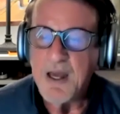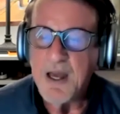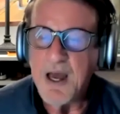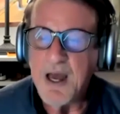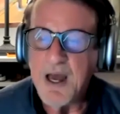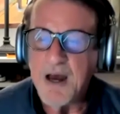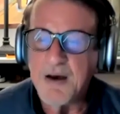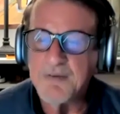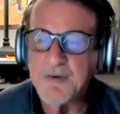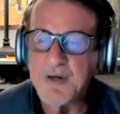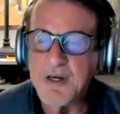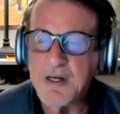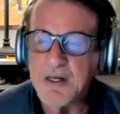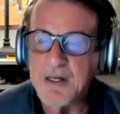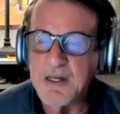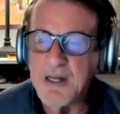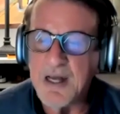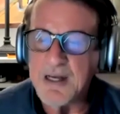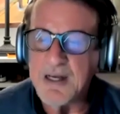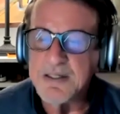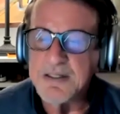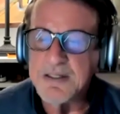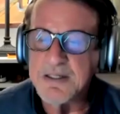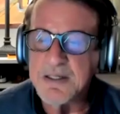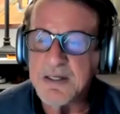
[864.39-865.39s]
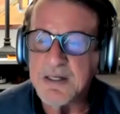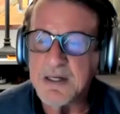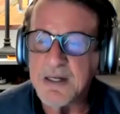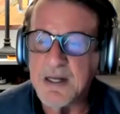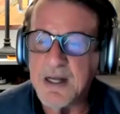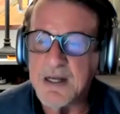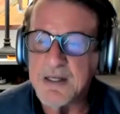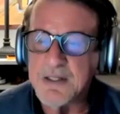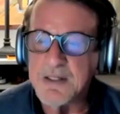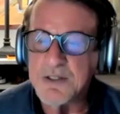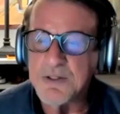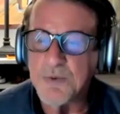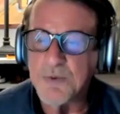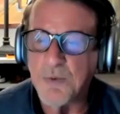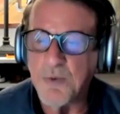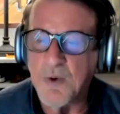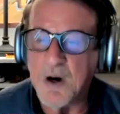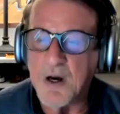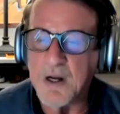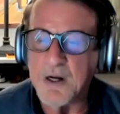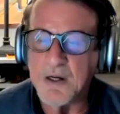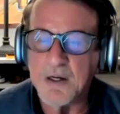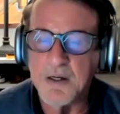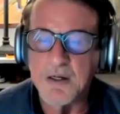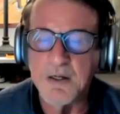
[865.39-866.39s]
having less and less
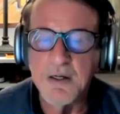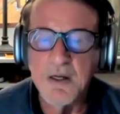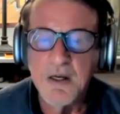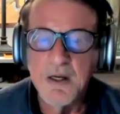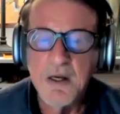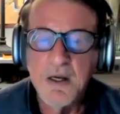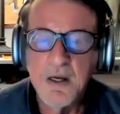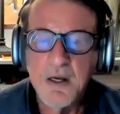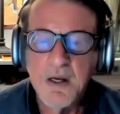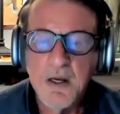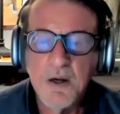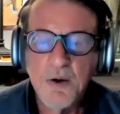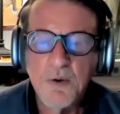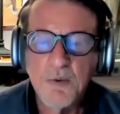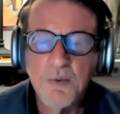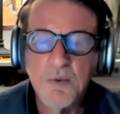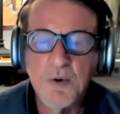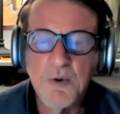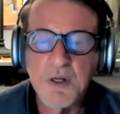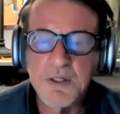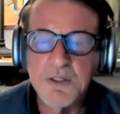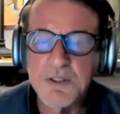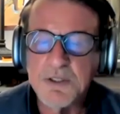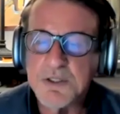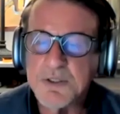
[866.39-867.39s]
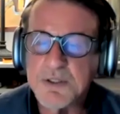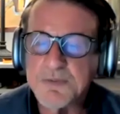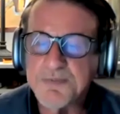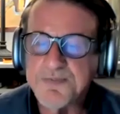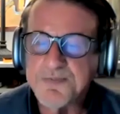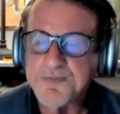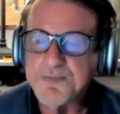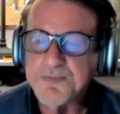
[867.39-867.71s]
water, which